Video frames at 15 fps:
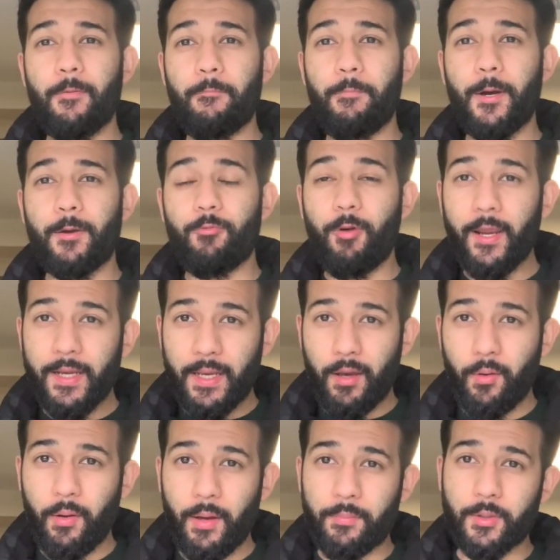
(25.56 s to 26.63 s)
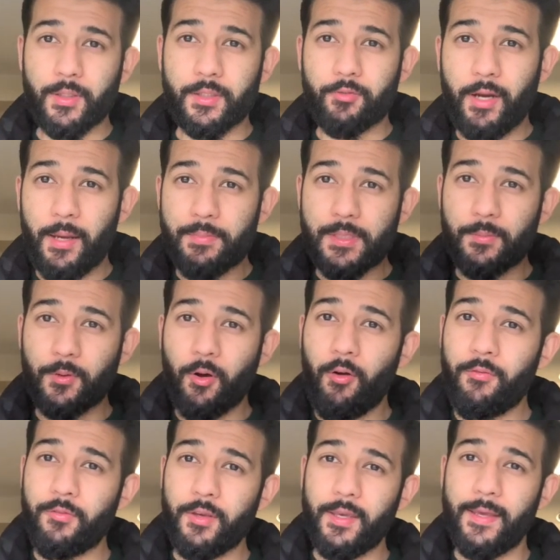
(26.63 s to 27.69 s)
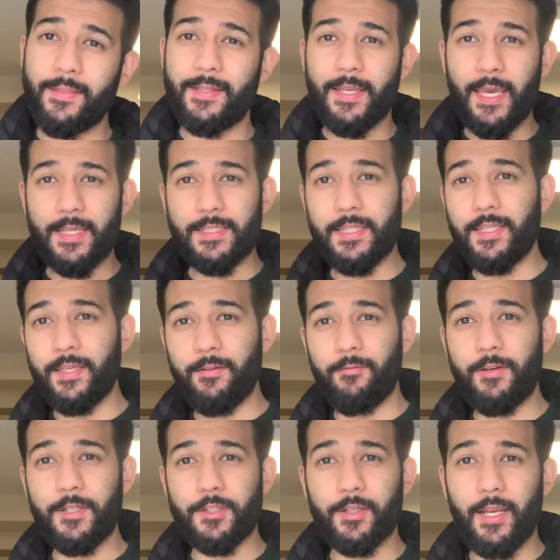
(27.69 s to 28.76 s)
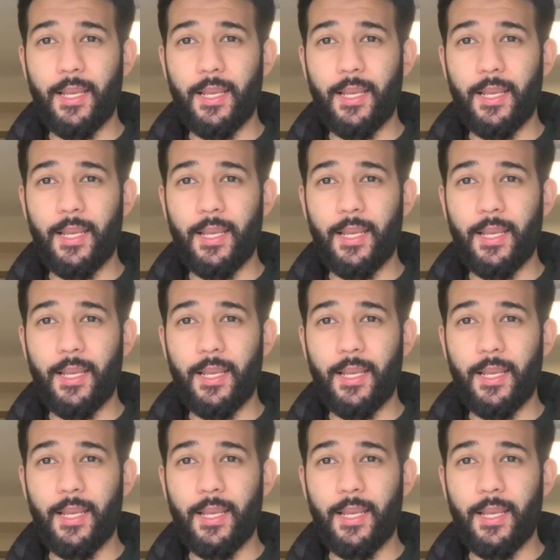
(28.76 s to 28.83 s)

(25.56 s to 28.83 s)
But right now, I'm gonna grab some coffee and then head to the Innovation